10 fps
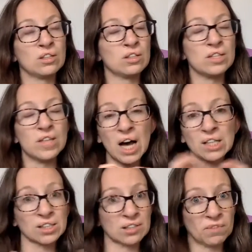not
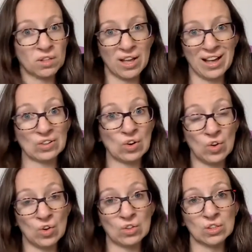simple at
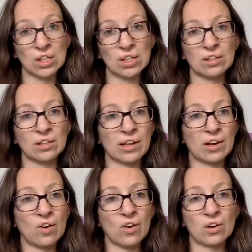all. They
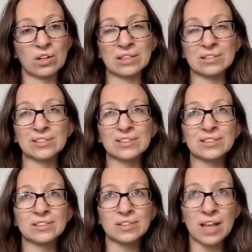are
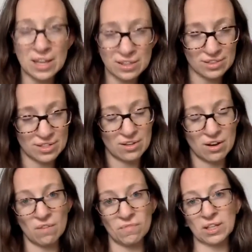insanely
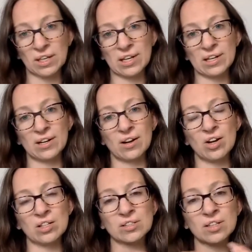complicated.
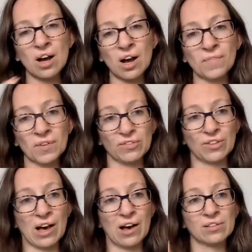On top of
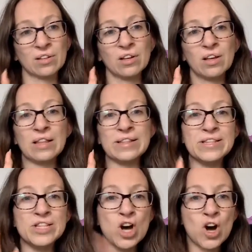that,
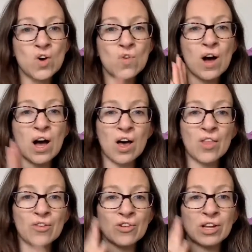no
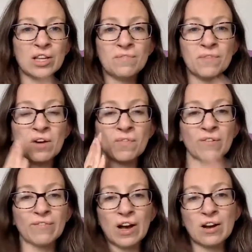other email
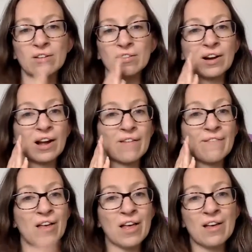provider that I
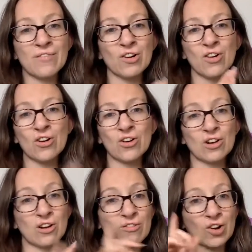have ever heard
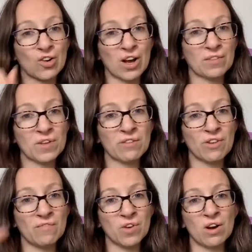of, correct me if
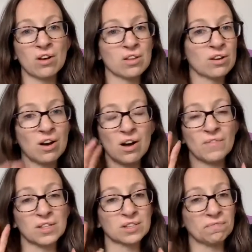I'm wrong in the
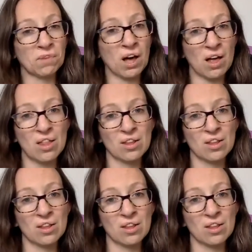comments, but